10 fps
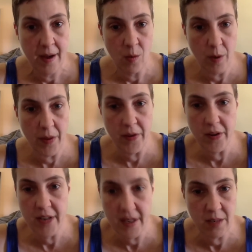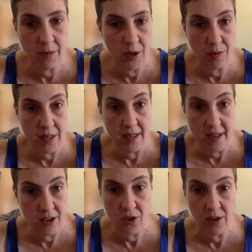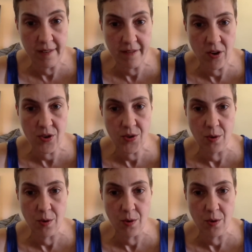Whether their testimony was intentionally false